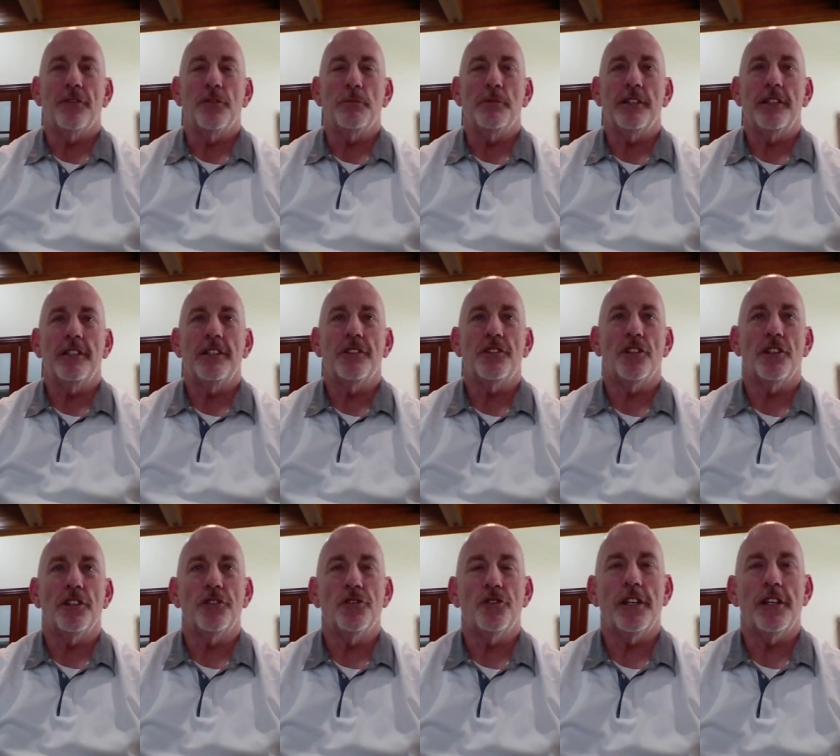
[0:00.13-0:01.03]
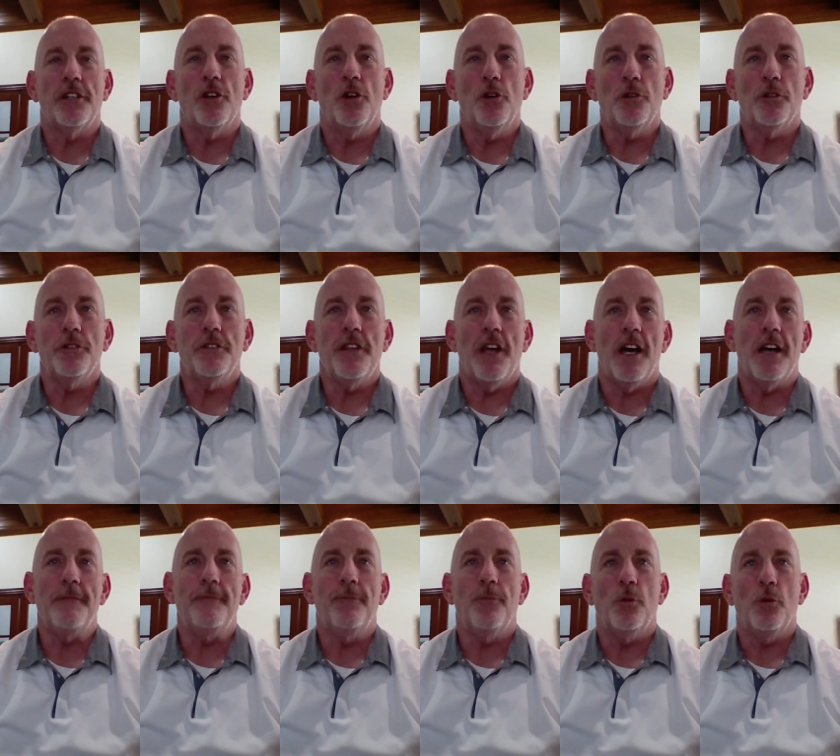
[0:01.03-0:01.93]
everybody. It's Andre Kocher.
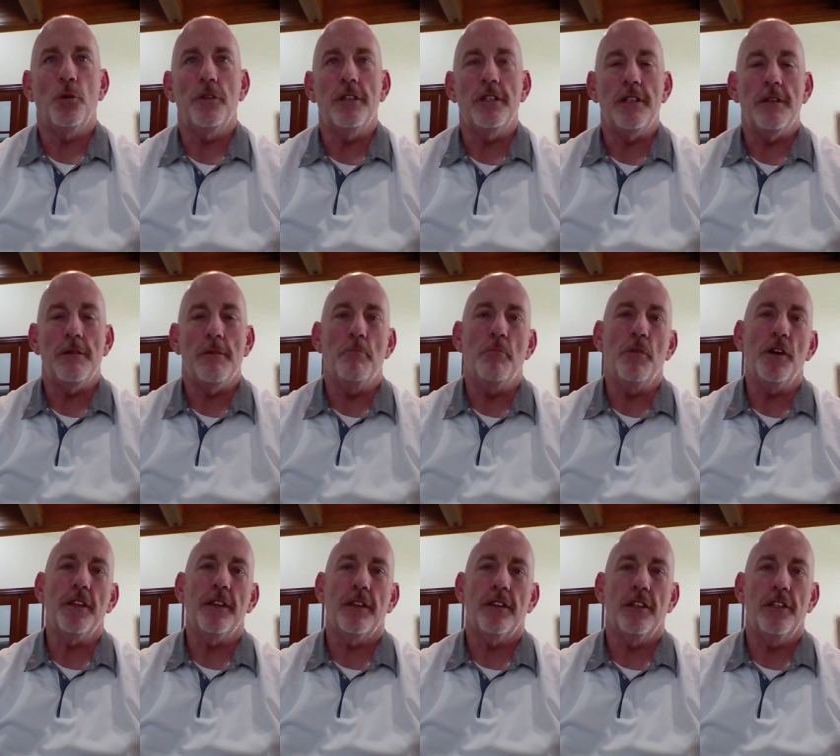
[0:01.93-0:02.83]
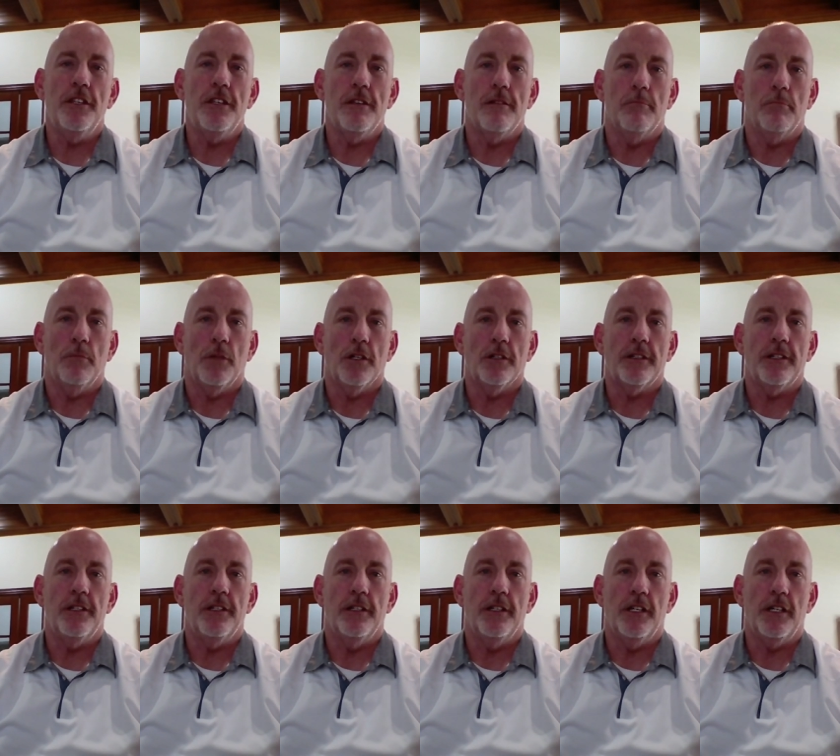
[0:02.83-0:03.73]
Time for the monthly
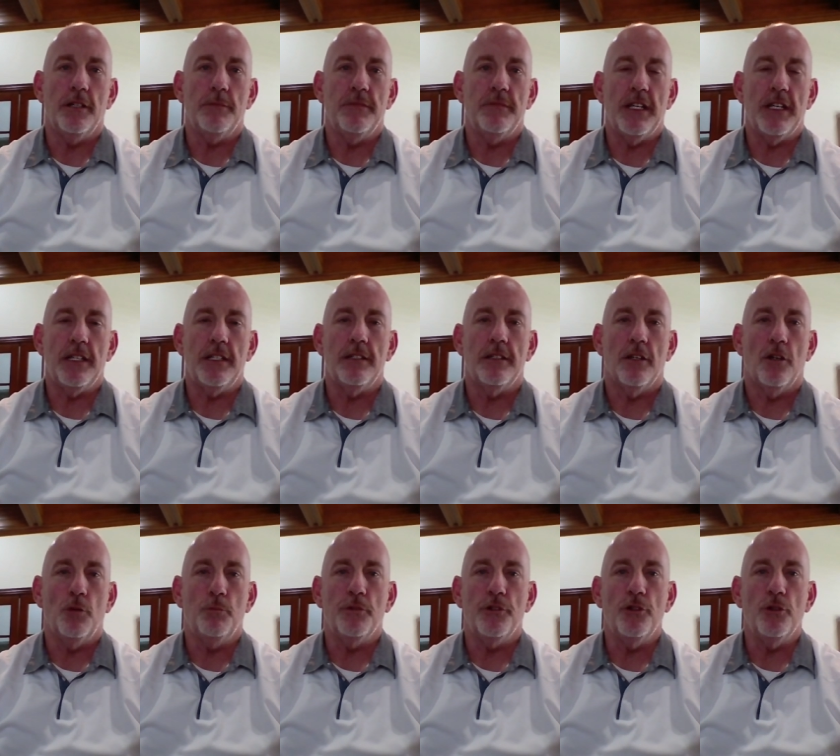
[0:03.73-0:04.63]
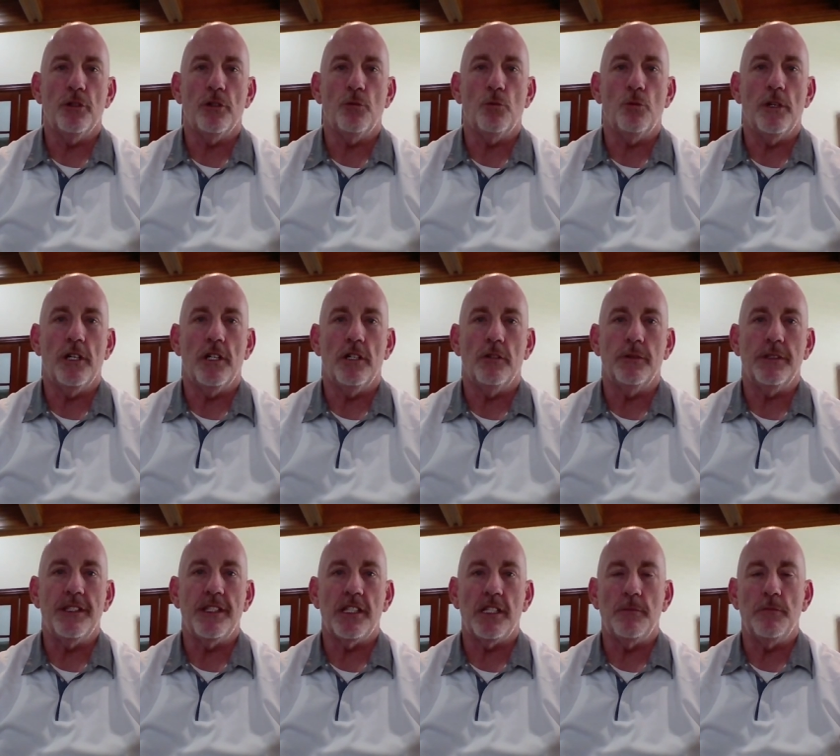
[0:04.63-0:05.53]
market update. Hope you're doing well.
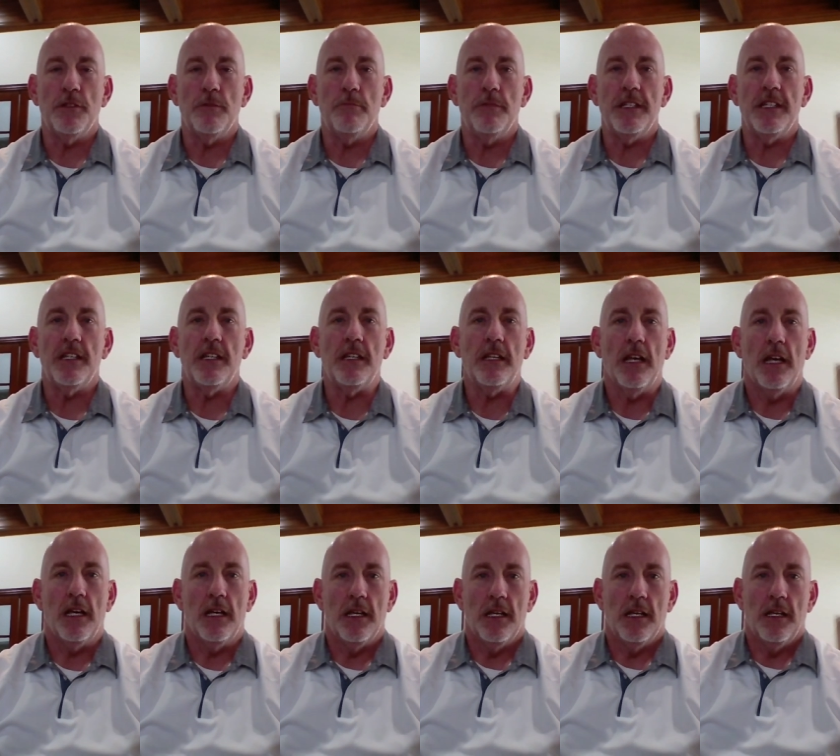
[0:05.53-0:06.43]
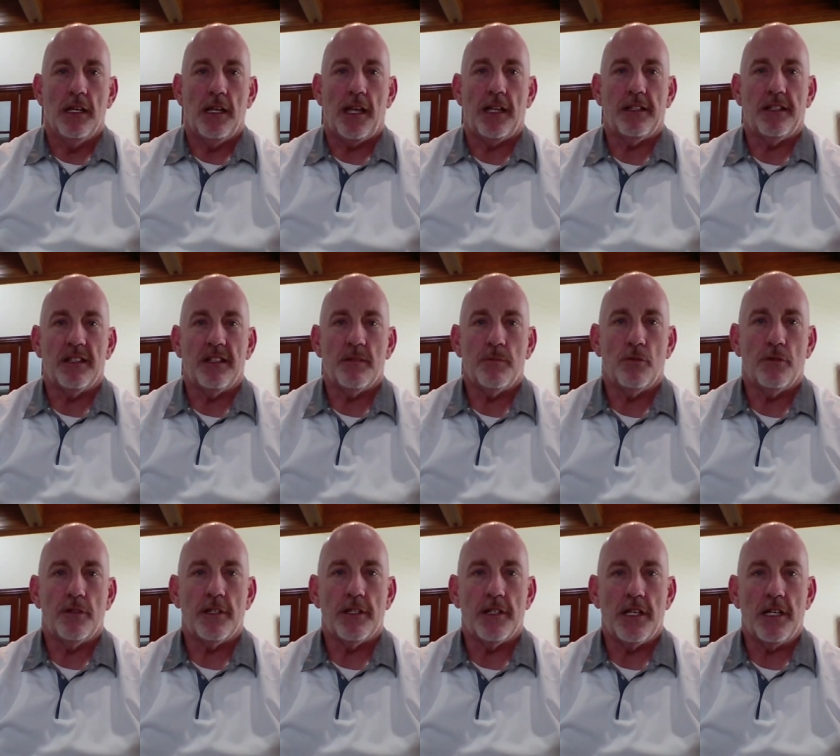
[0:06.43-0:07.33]
We seem to be at this
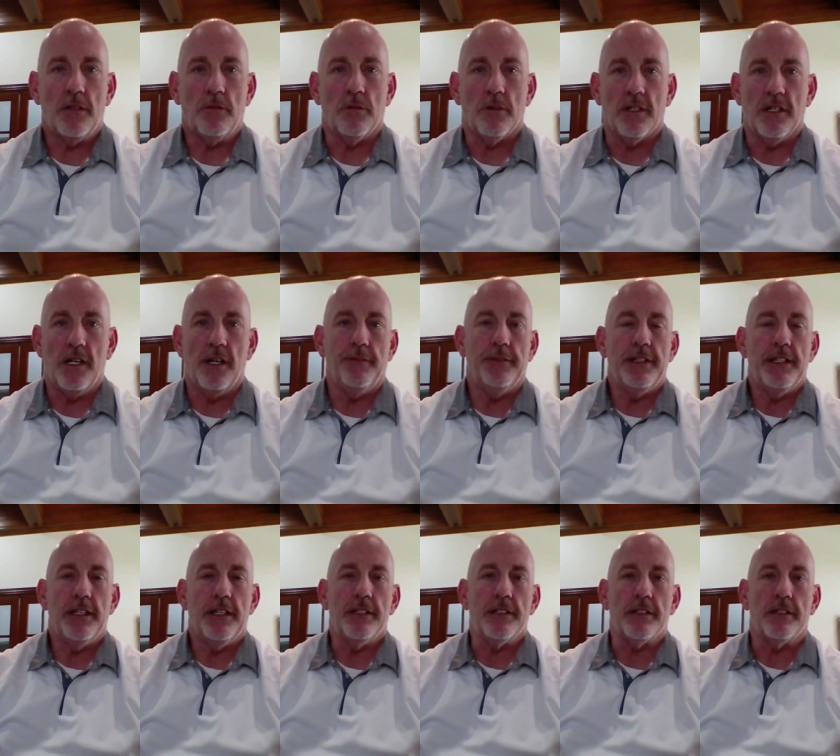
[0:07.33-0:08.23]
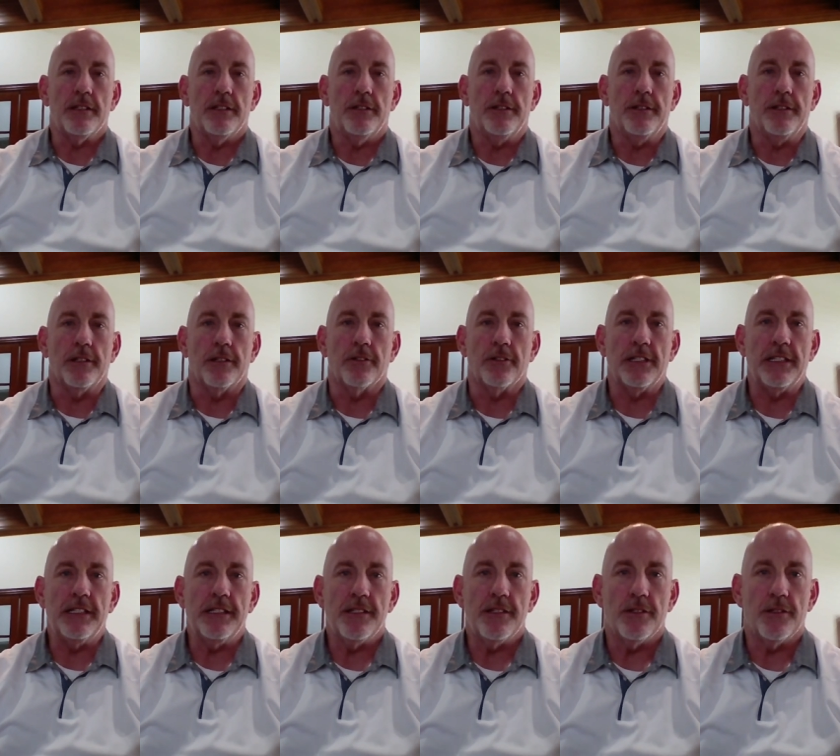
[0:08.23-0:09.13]
point now where every day is 100
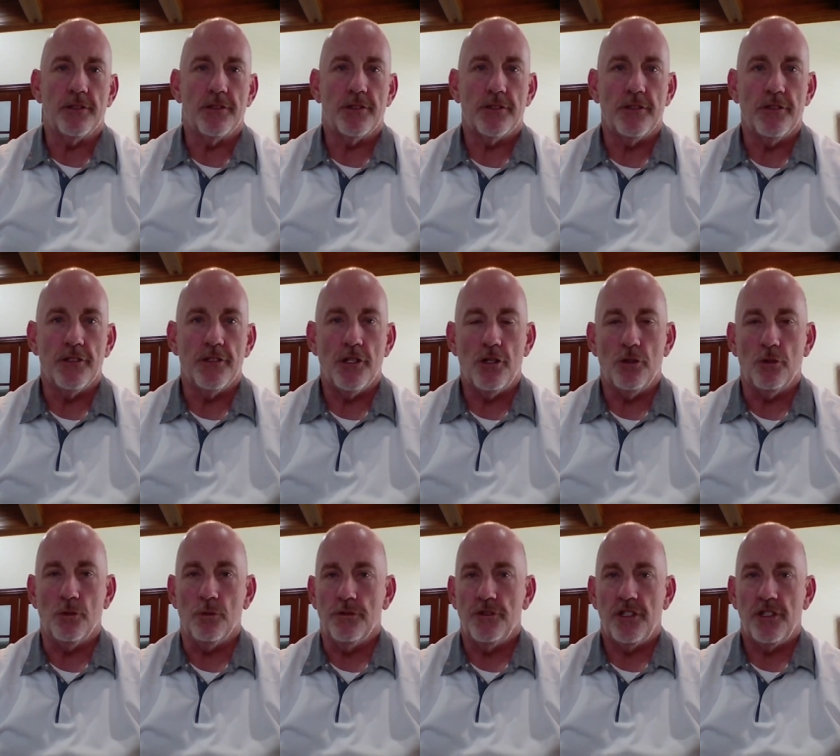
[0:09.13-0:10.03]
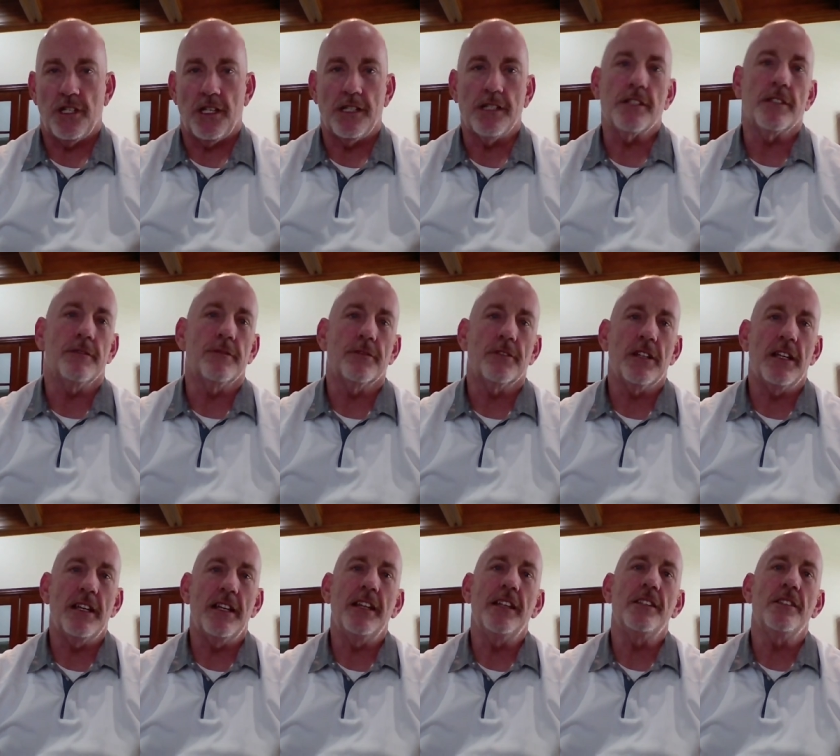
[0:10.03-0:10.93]
degrees. There's no chance of
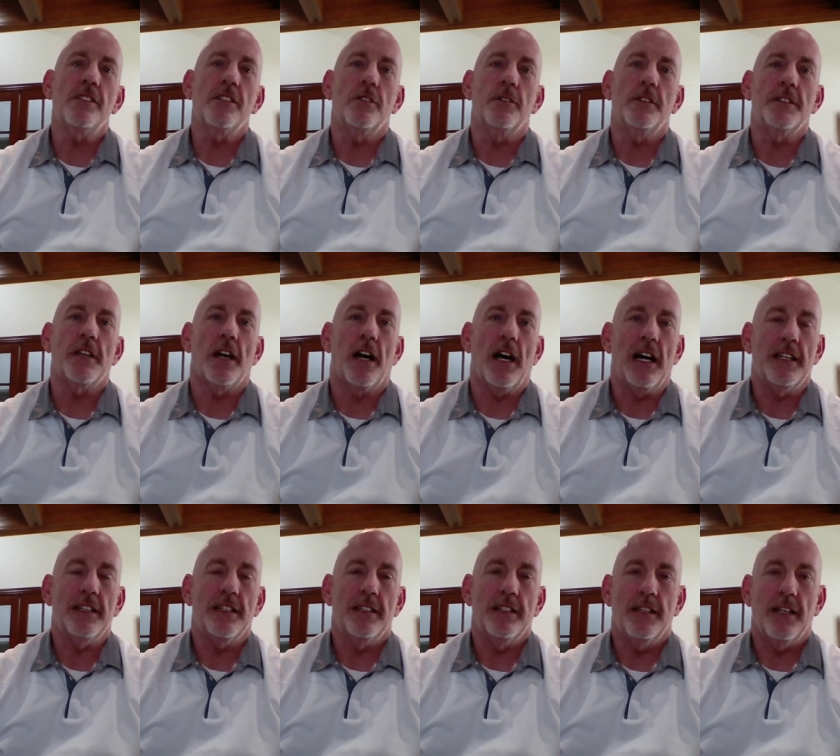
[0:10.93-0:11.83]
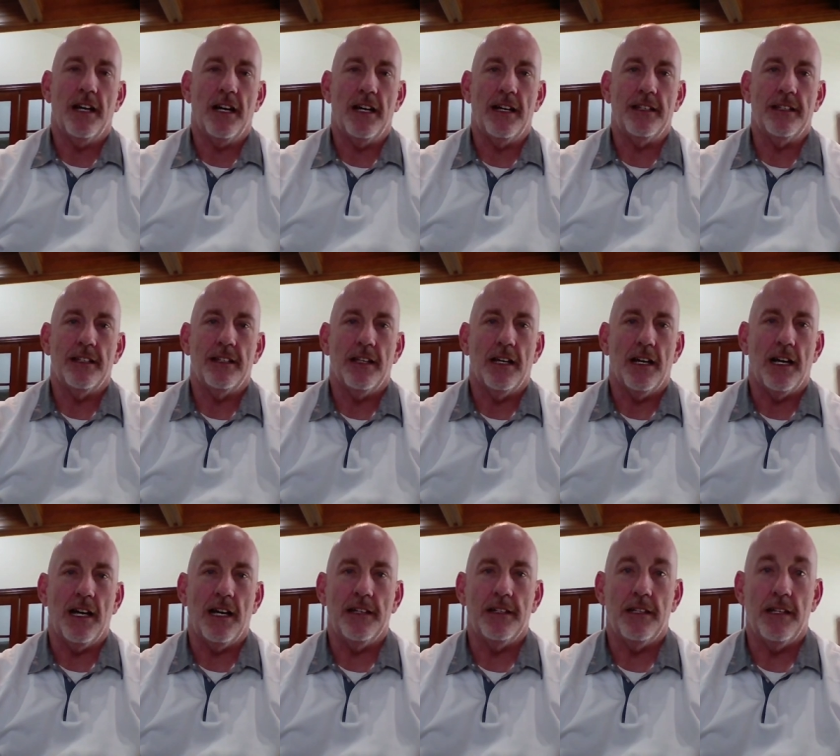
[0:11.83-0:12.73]
rain, so it's hot, hot,
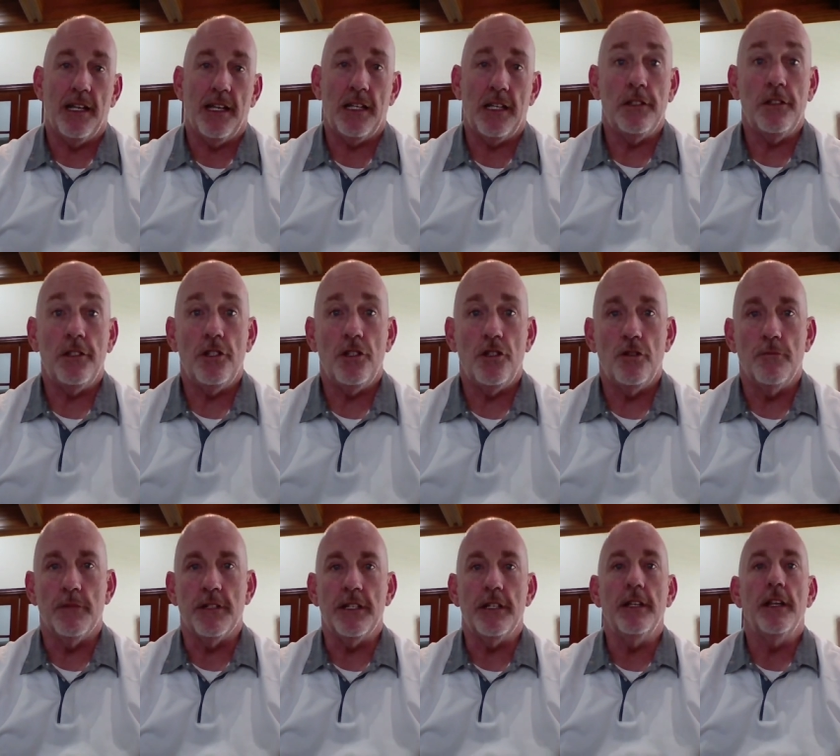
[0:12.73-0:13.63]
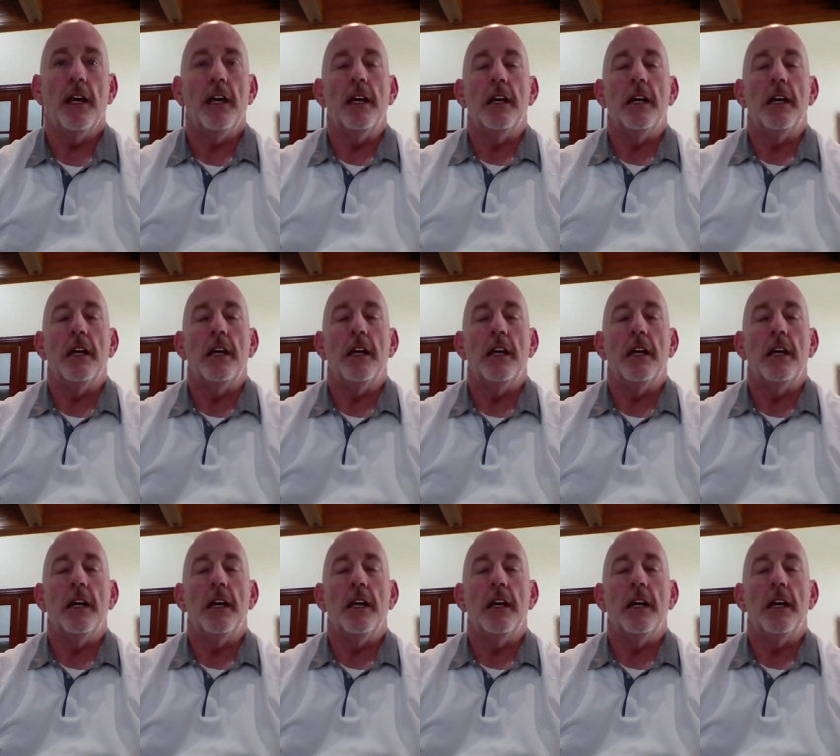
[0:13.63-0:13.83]
hot, and humid.